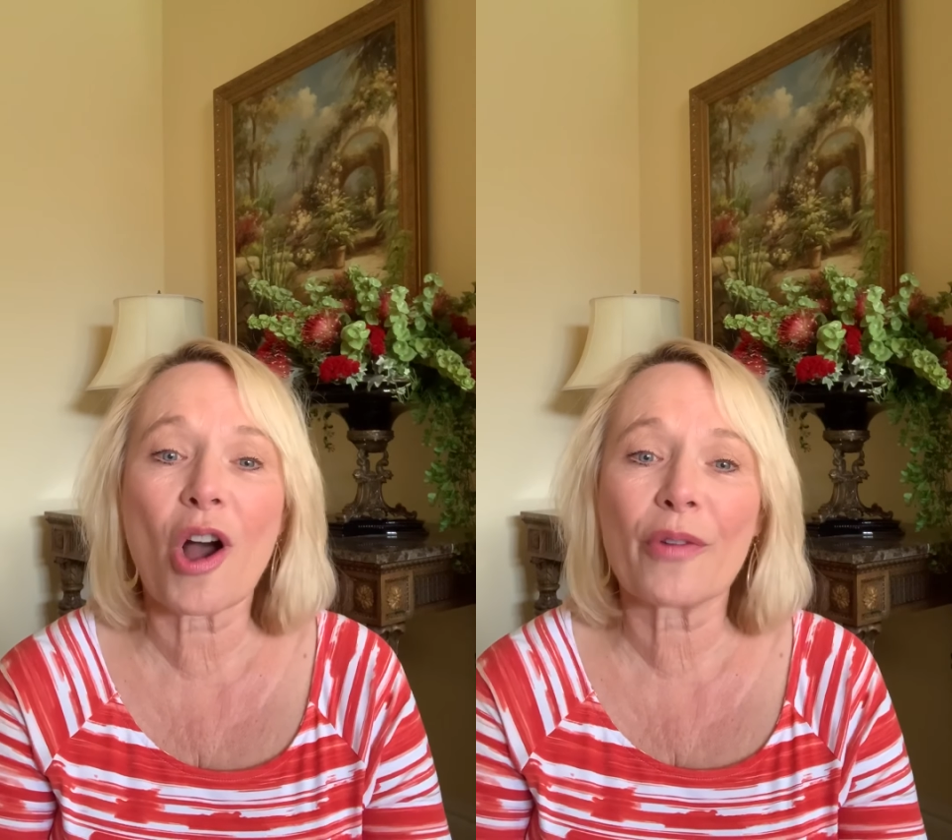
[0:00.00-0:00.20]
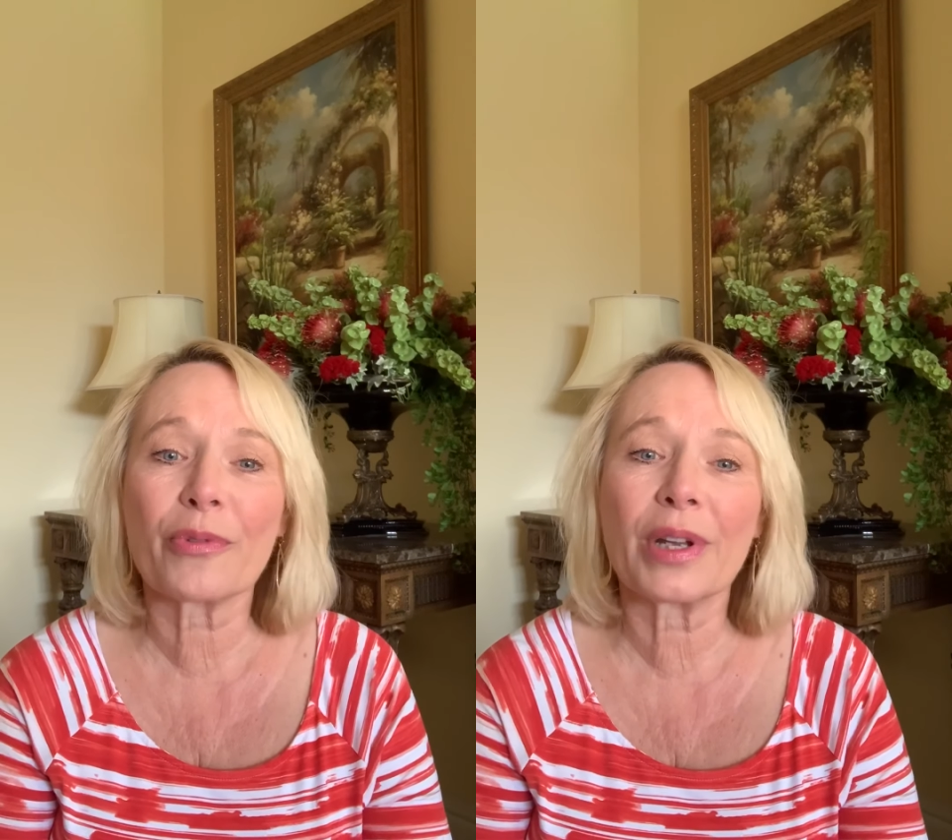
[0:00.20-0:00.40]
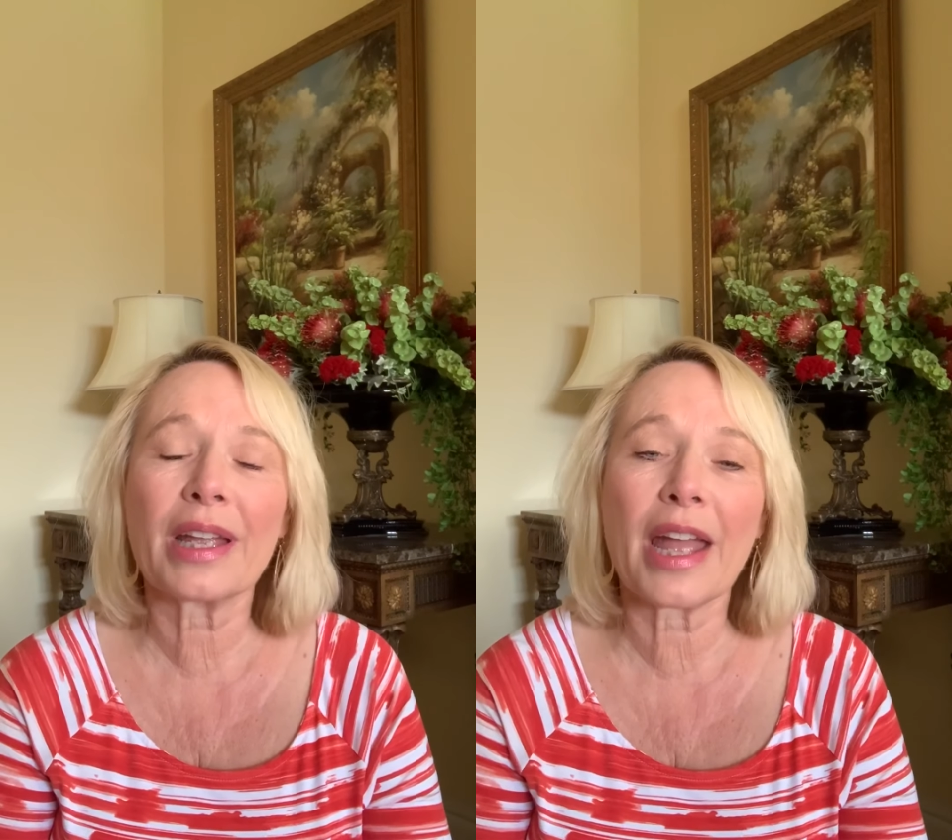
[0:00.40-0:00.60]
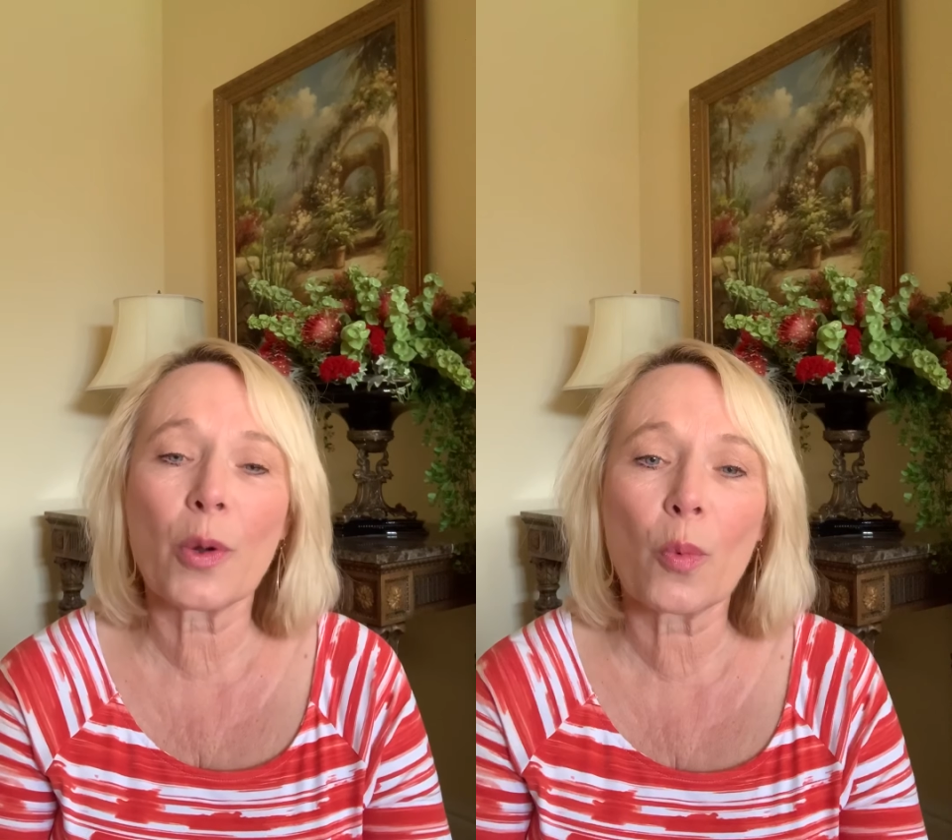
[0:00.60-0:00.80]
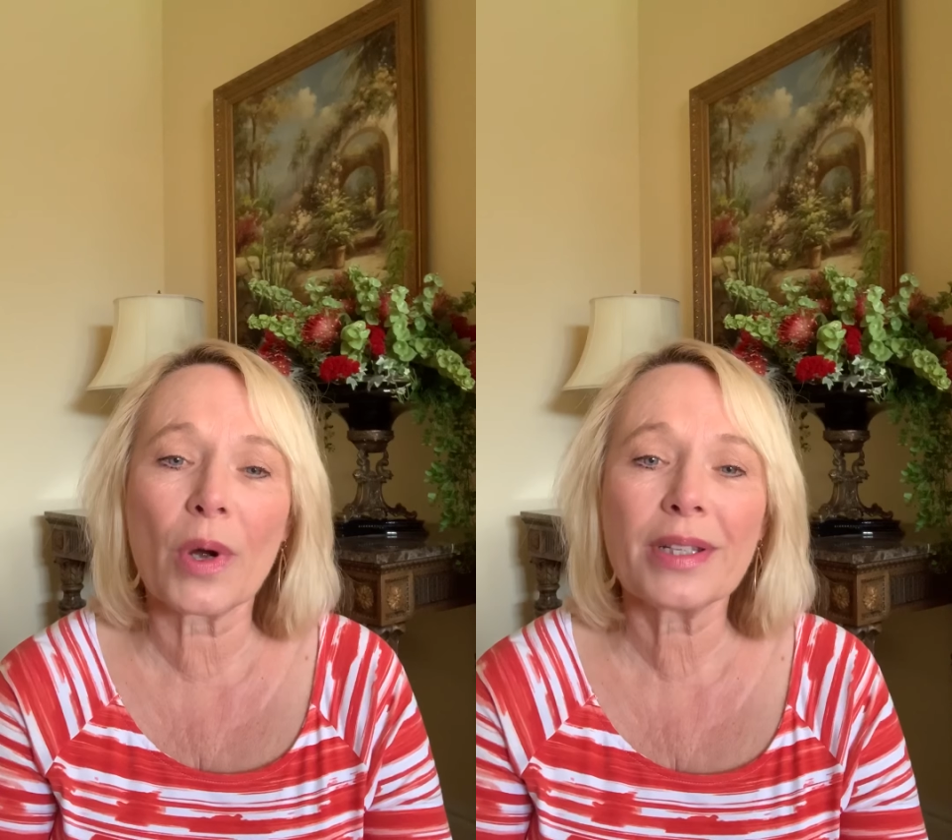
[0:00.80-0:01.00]
offering a
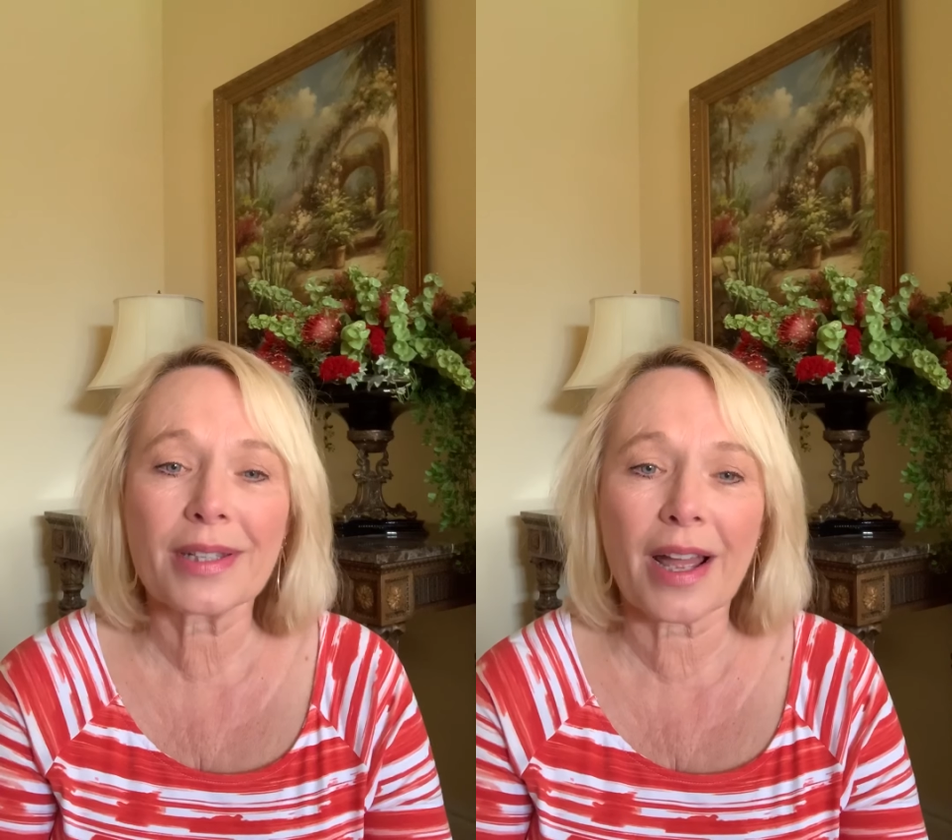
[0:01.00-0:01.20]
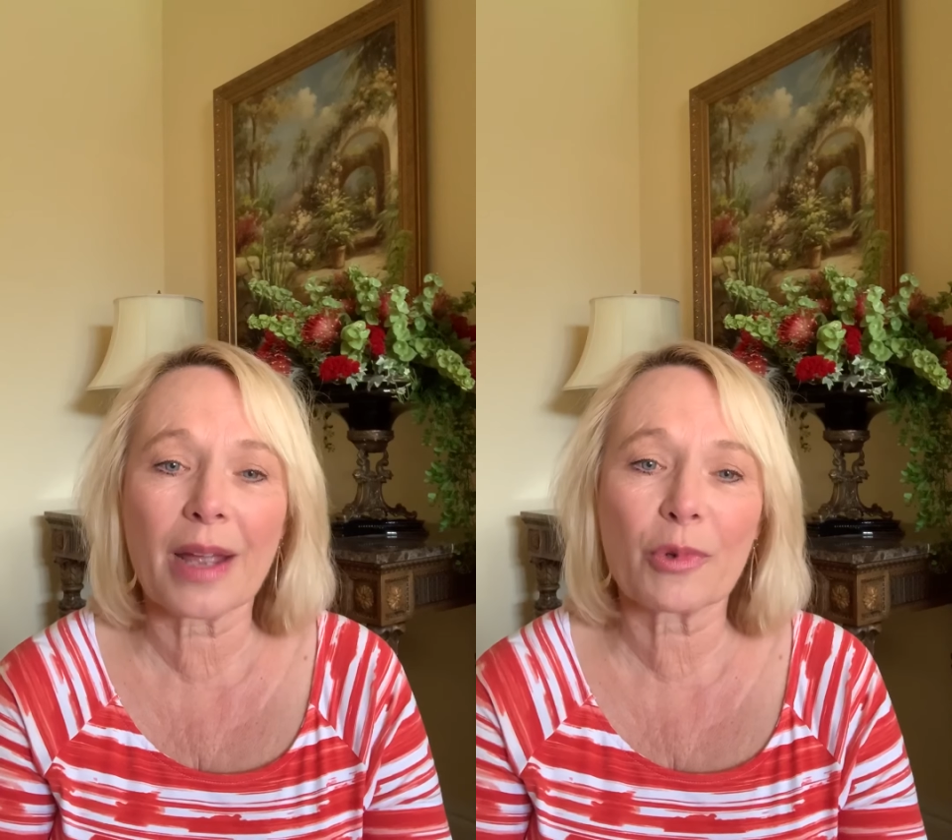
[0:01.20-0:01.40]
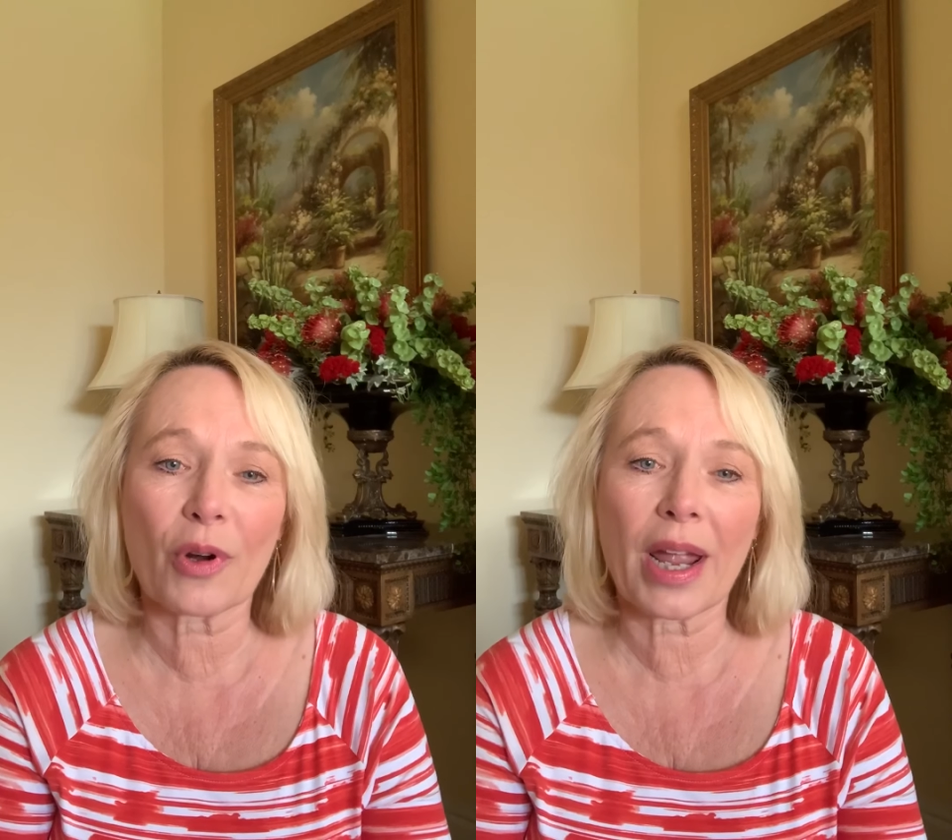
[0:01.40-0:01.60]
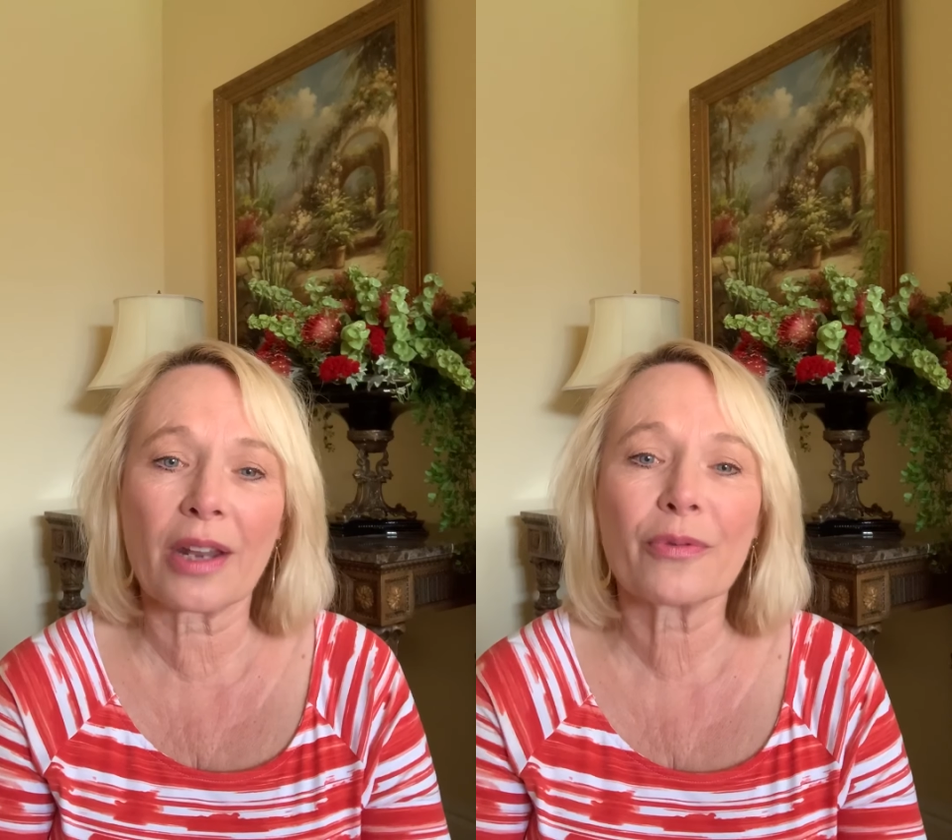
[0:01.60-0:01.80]
one-time grant